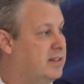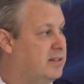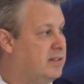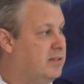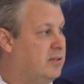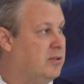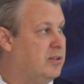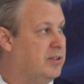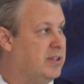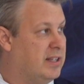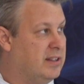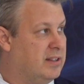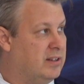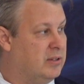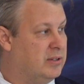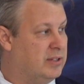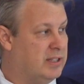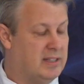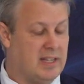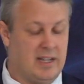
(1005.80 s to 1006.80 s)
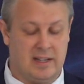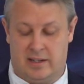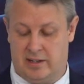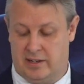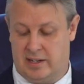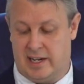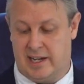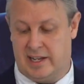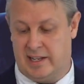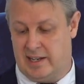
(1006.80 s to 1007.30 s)
all the
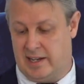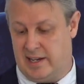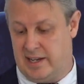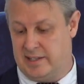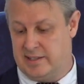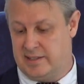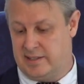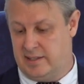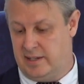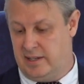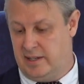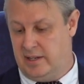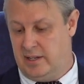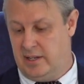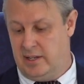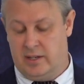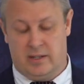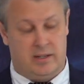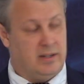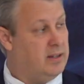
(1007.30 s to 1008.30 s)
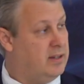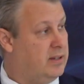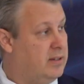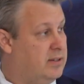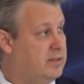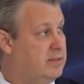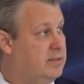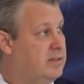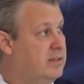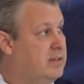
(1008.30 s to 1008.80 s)
guidelines,
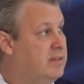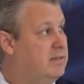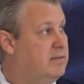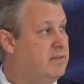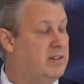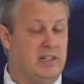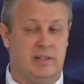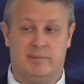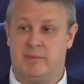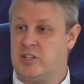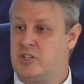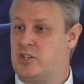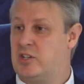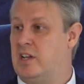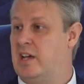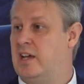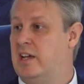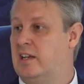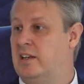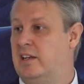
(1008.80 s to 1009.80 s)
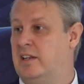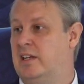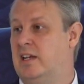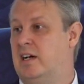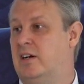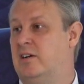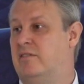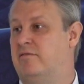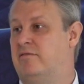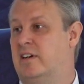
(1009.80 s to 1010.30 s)
very much likely
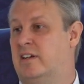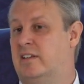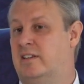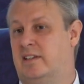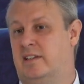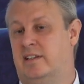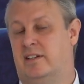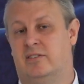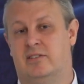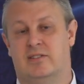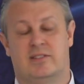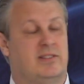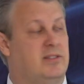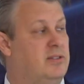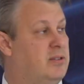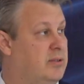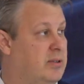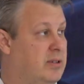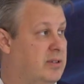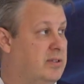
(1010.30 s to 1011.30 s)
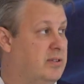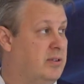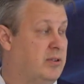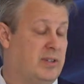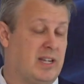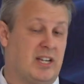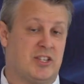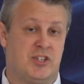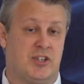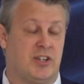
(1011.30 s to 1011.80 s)
now affecting also or
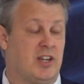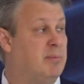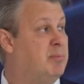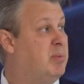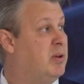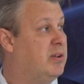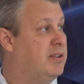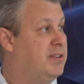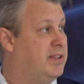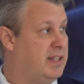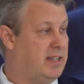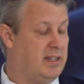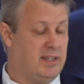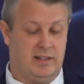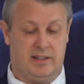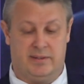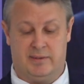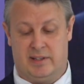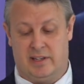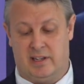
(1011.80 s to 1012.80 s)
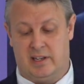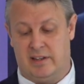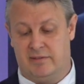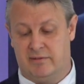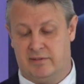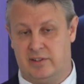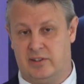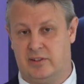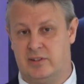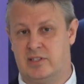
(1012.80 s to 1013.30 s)
touching upon the
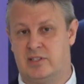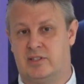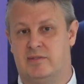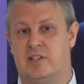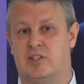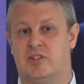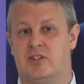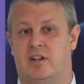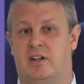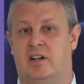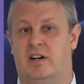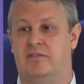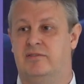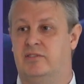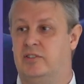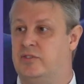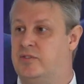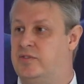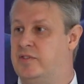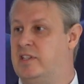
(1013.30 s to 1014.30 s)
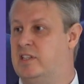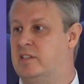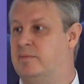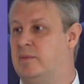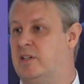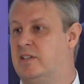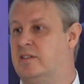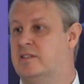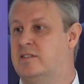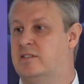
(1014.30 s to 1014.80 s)
lymph nodes which are after
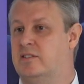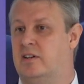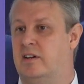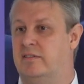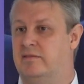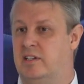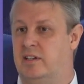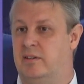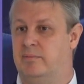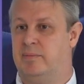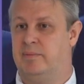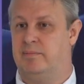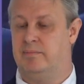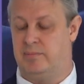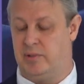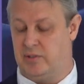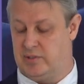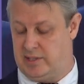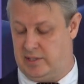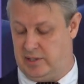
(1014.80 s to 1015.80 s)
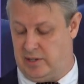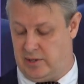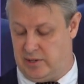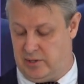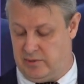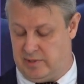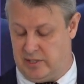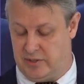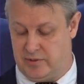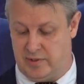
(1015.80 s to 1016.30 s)
treatment, so after
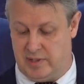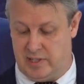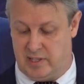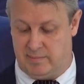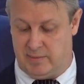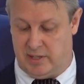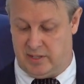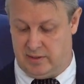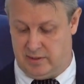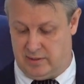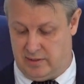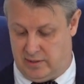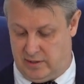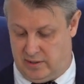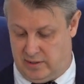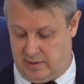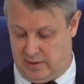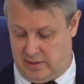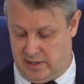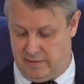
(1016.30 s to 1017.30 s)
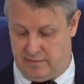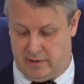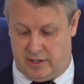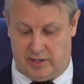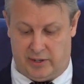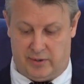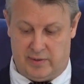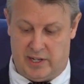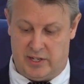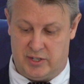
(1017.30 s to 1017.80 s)
post-neoadjuvant treatment
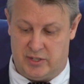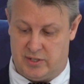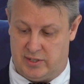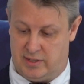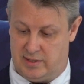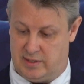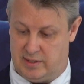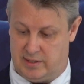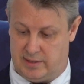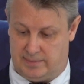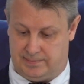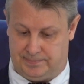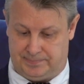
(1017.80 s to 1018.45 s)
evaluations.